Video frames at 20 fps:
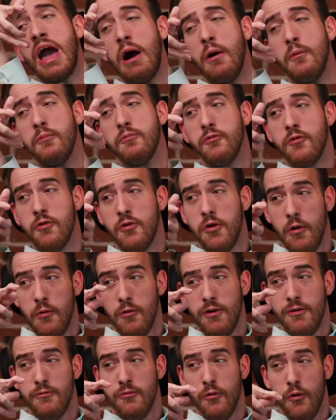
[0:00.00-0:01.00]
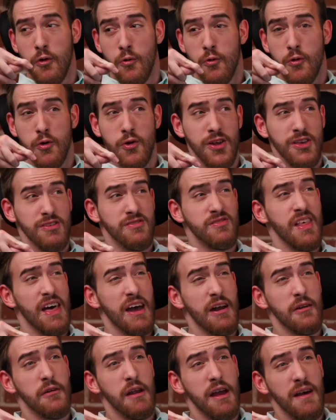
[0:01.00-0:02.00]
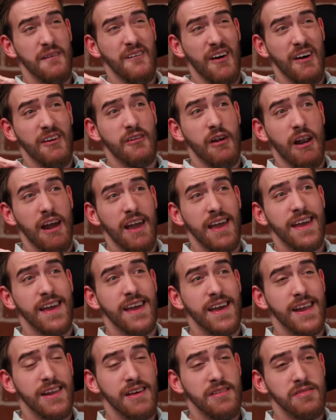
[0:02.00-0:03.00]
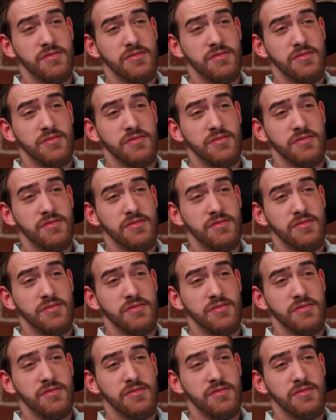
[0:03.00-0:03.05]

helpful going forward. Is that, am I right in